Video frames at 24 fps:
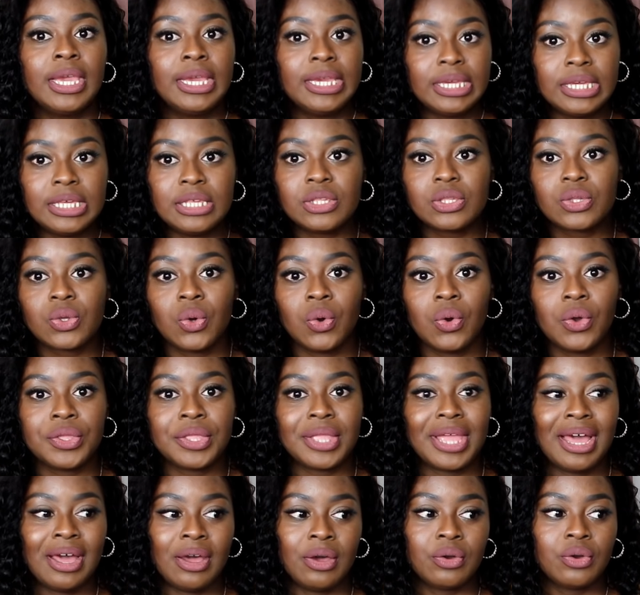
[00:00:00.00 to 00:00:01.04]
He's got an
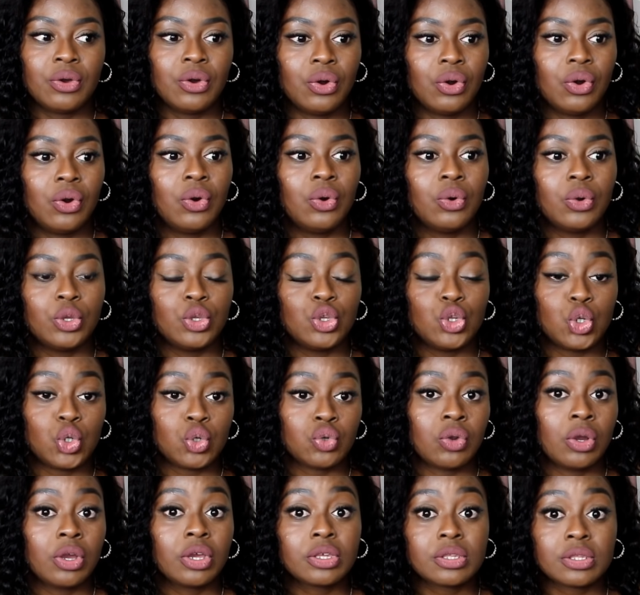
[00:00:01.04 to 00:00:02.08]
alcohol and
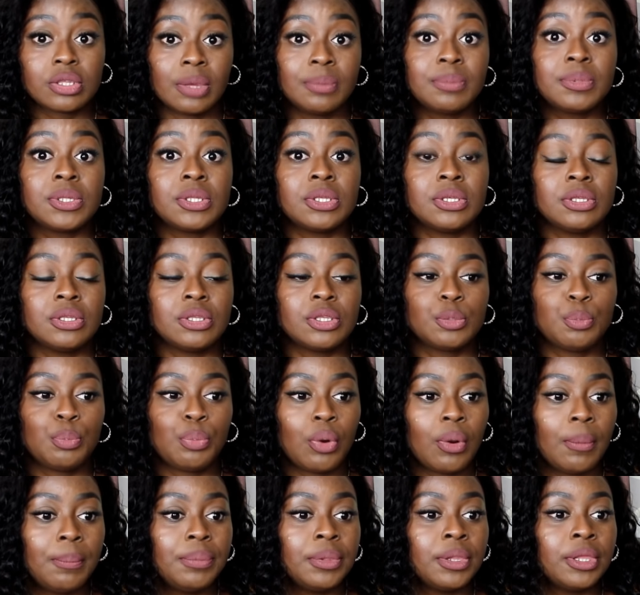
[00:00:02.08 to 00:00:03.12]
drug substance
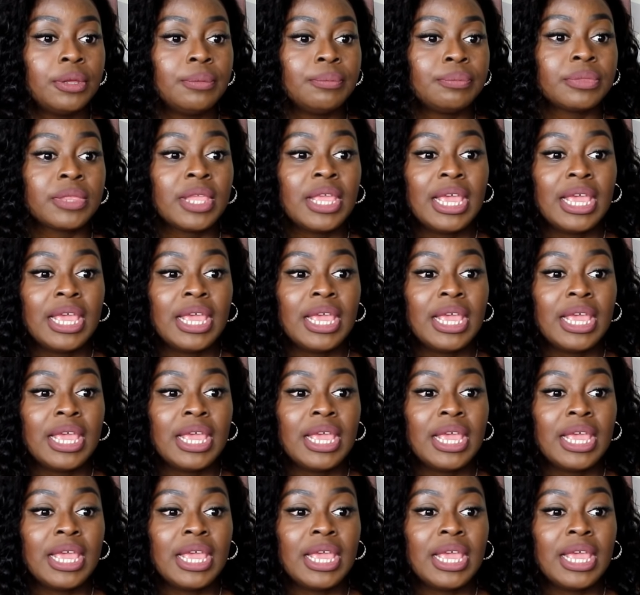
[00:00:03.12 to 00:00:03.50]
problem.